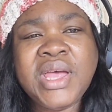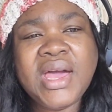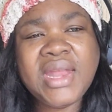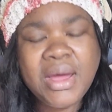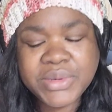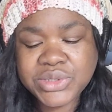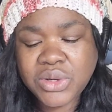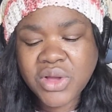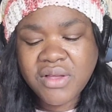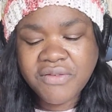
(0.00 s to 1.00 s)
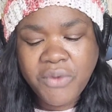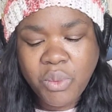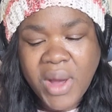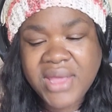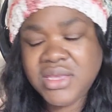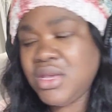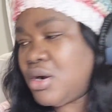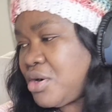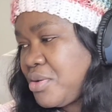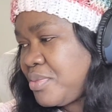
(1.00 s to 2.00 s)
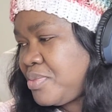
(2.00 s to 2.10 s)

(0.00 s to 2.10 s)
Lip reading: And I was looking for white yarn,